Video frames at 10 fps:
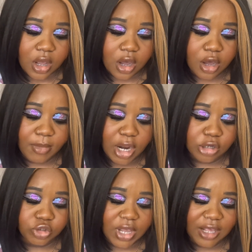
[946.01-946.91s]
And I
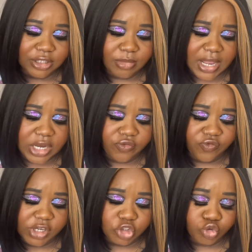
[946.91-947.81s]
also have some
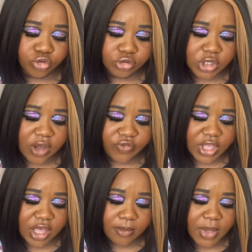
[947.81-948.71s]
individuals of
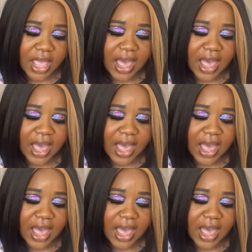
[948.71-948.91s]
them.